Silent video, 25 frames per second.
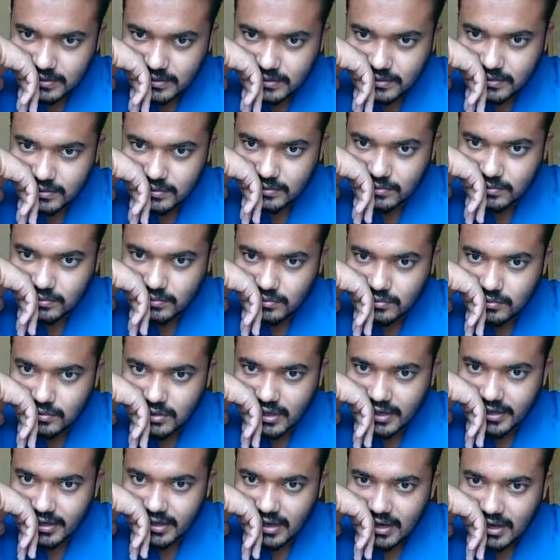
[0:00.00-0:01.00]
So
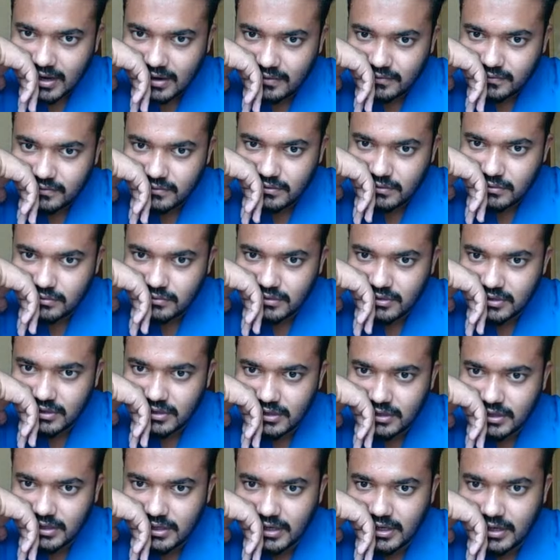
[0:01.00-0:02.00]
I have to
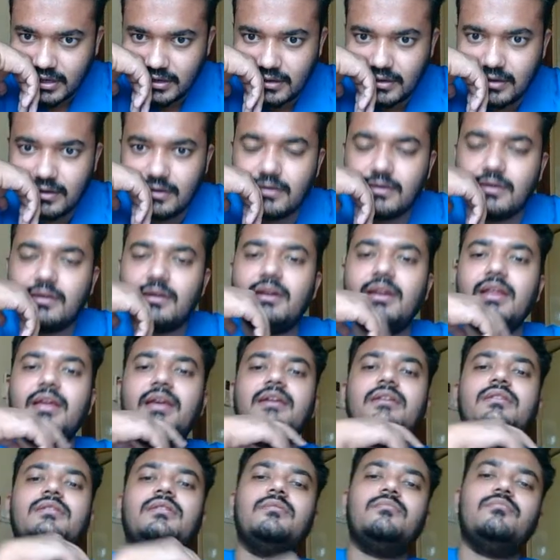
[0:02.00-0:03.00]

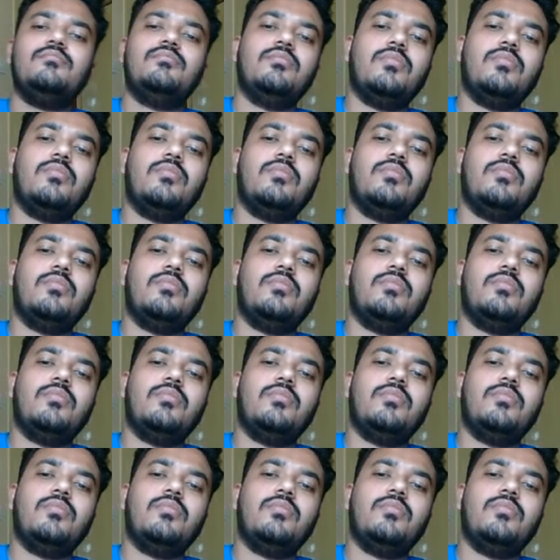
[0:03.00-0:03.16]
take the